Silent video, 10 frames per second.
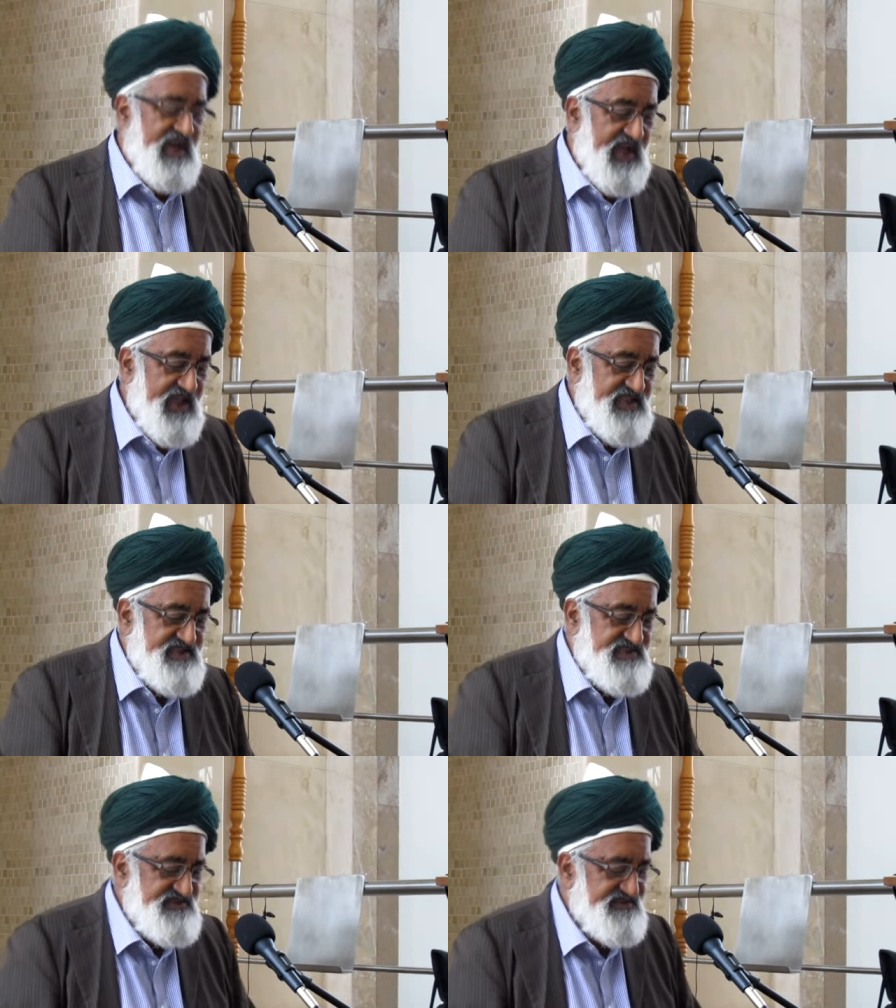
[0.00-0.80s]

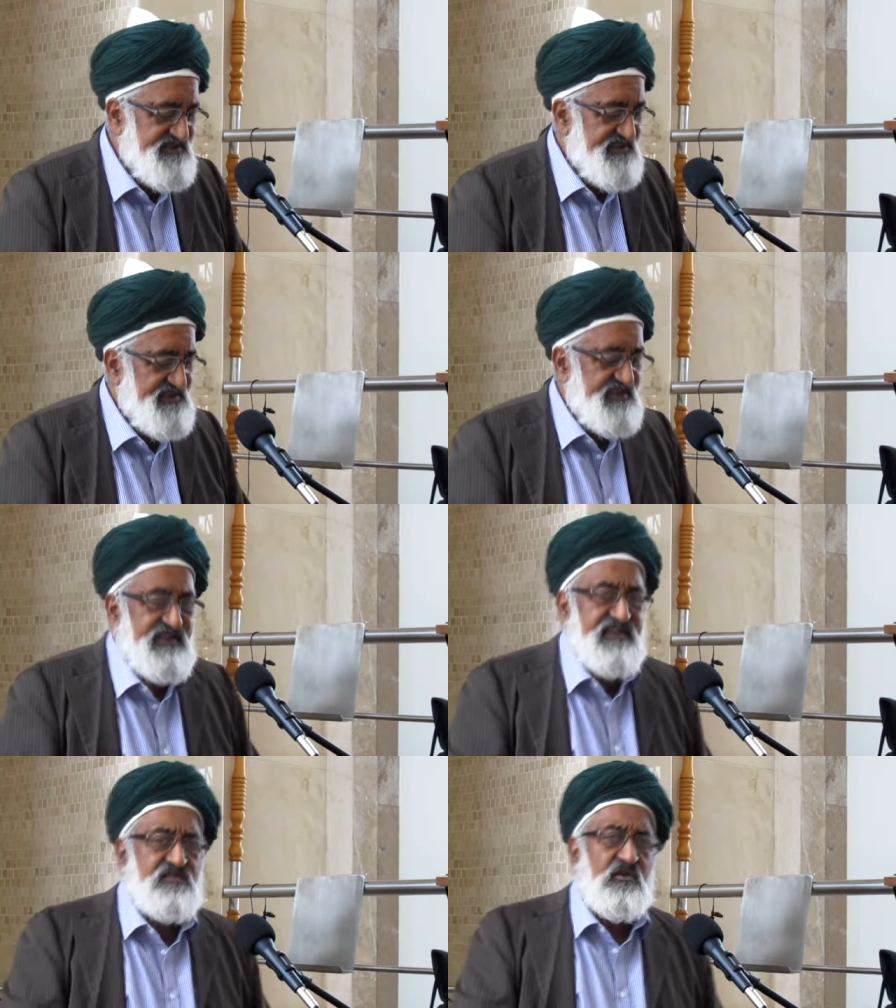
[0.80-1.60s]
And
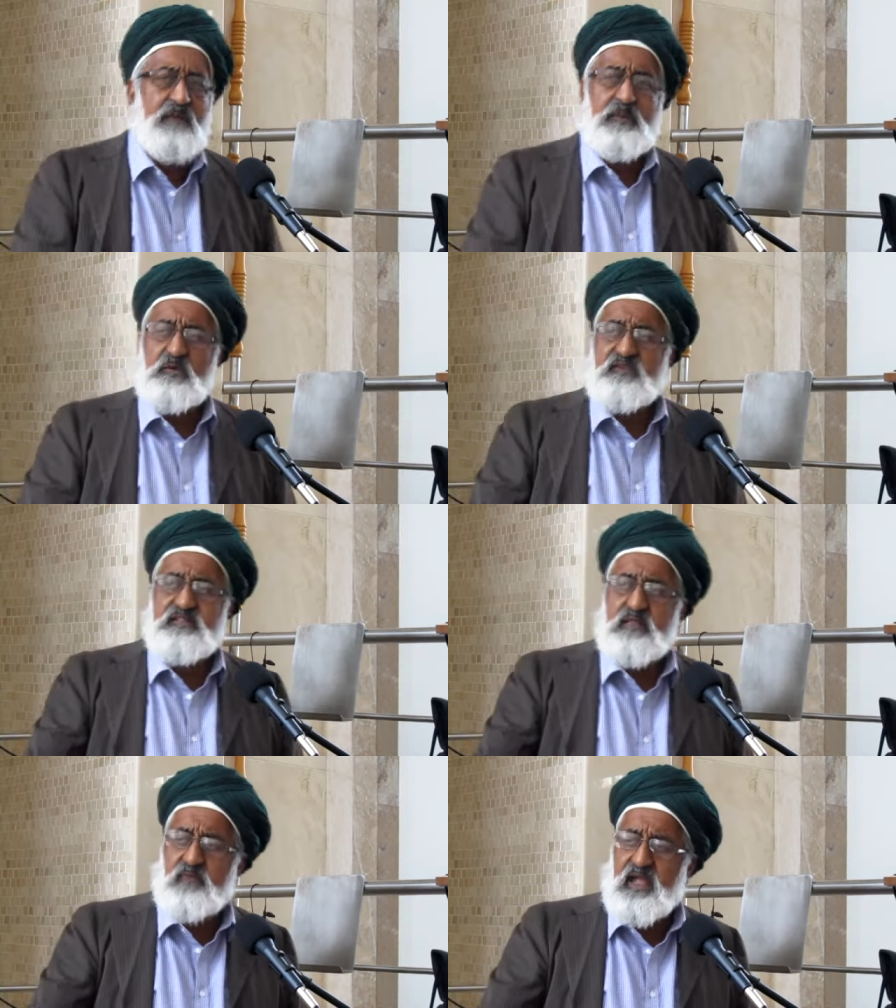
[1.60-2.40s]
it so happened he was
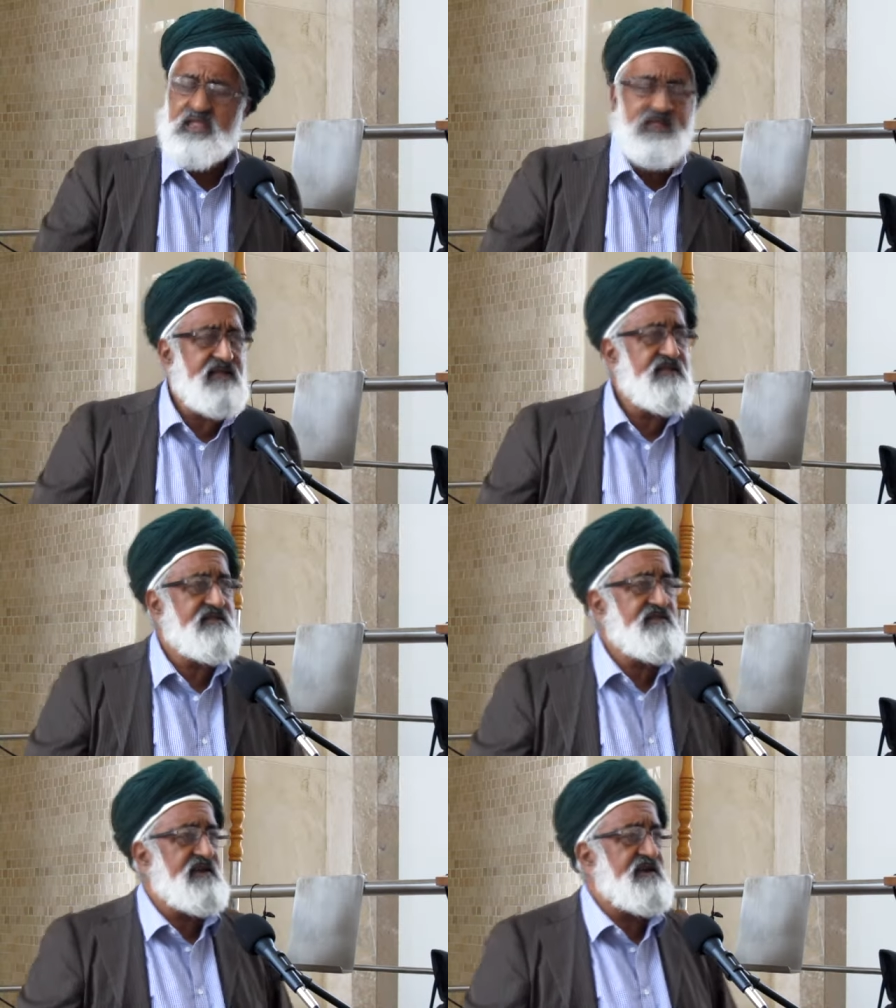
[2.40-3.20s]
sitting by
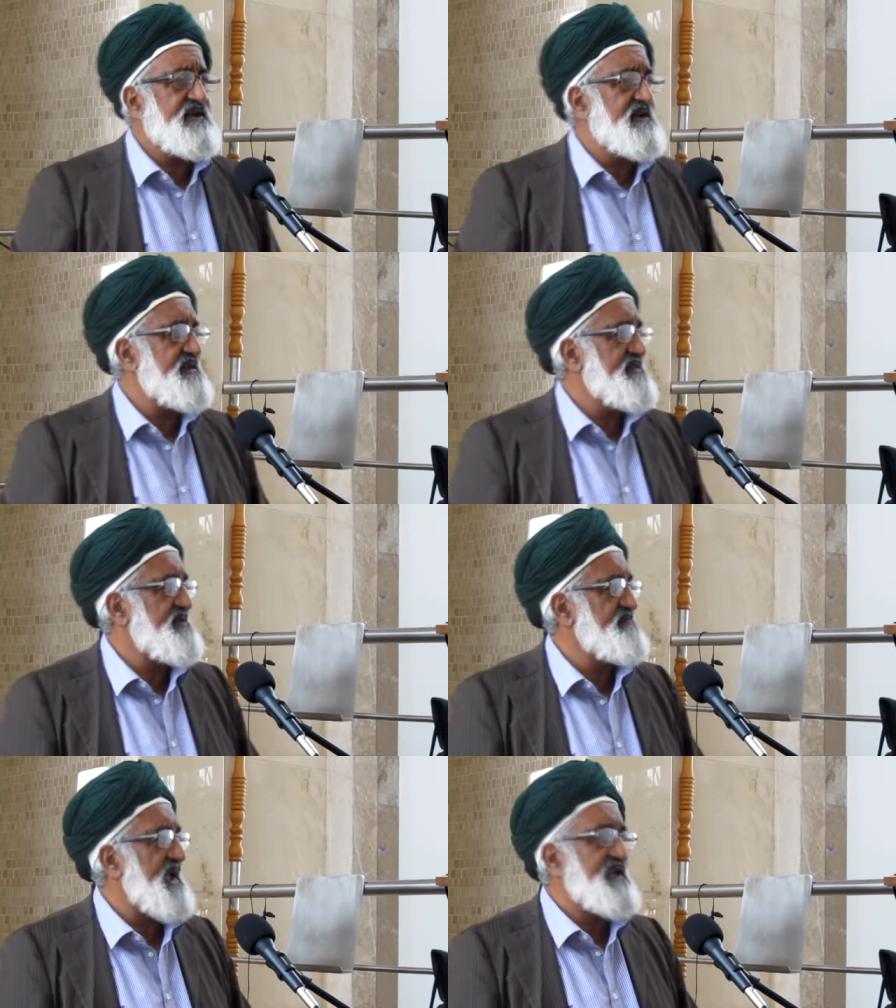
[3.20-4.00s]
the
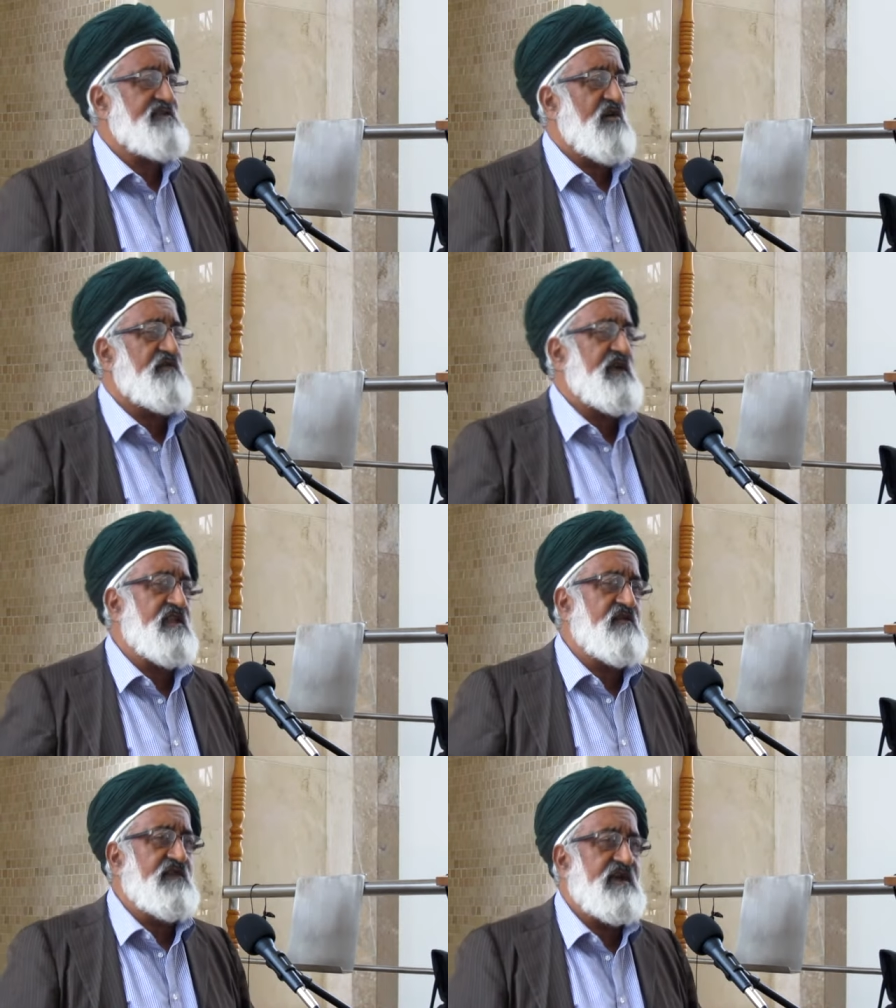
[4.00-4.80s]
the banks of
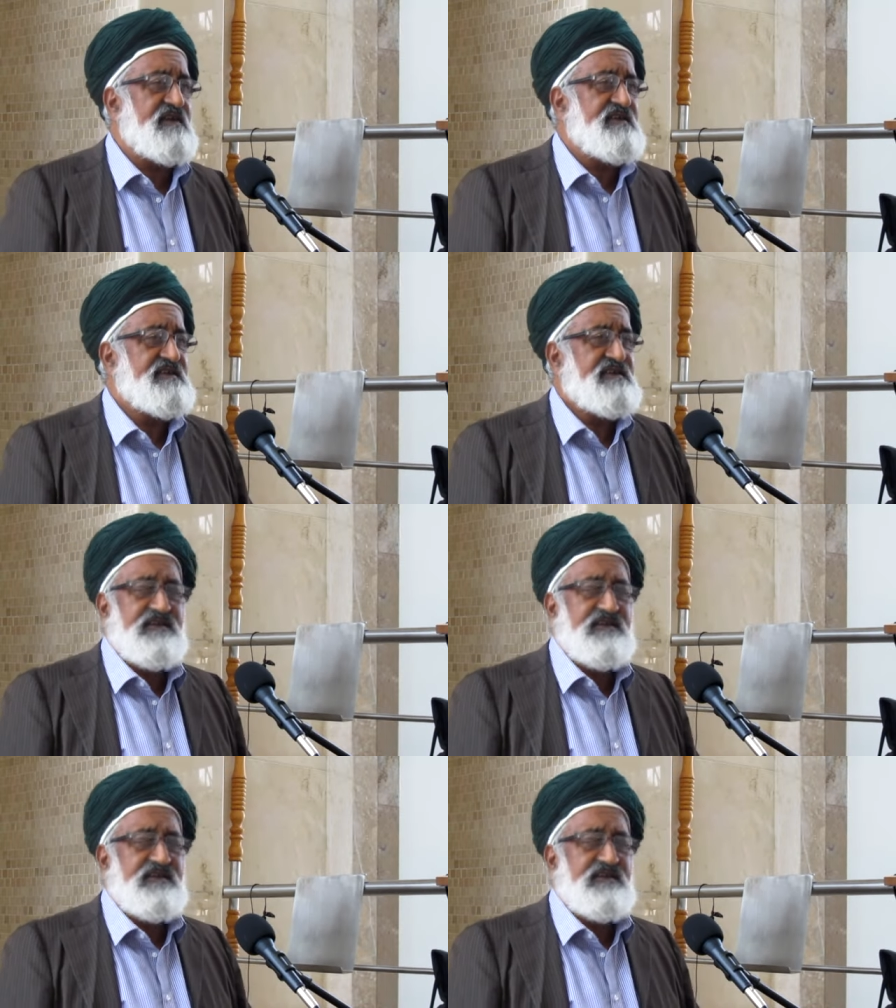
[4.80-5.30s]
a river,